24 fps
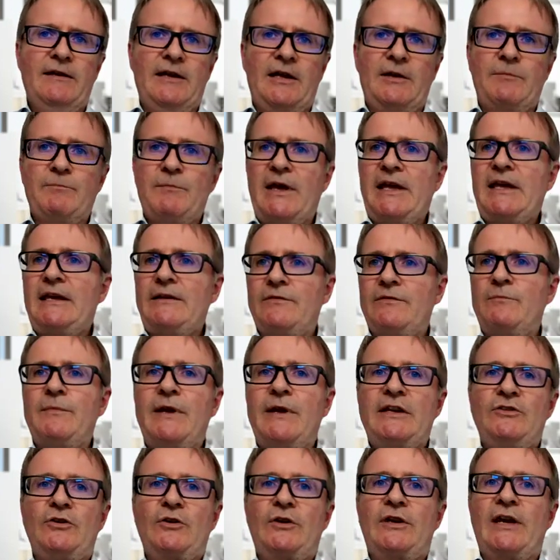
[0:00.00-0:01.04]
It may even
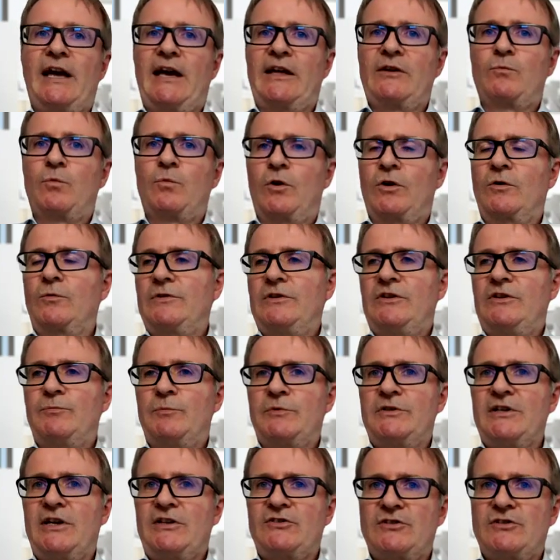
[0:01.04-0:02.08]
mean you can't work with these
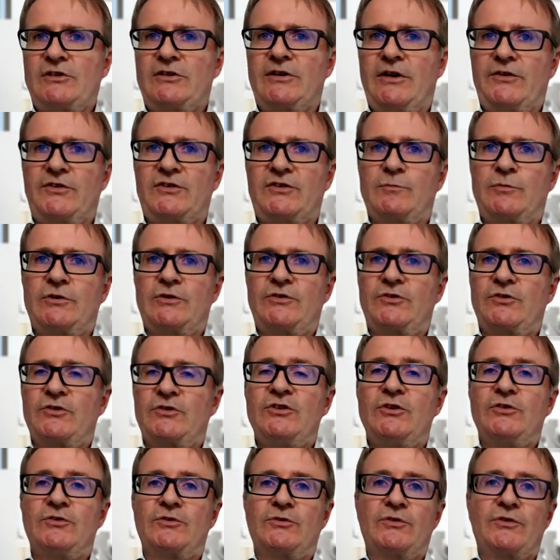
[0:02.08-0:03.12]
potential customers or
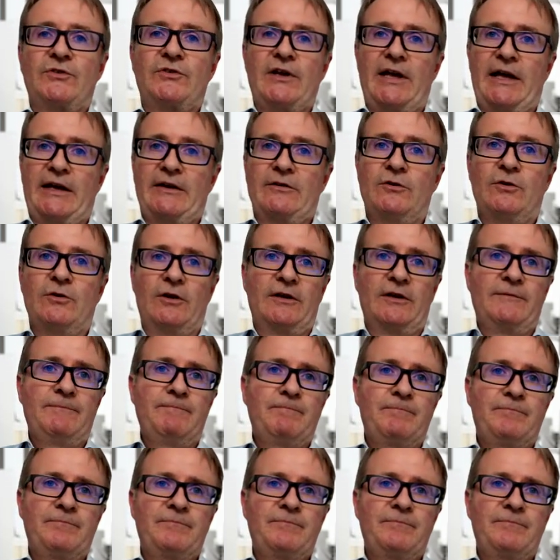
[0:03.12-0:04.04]
users at all.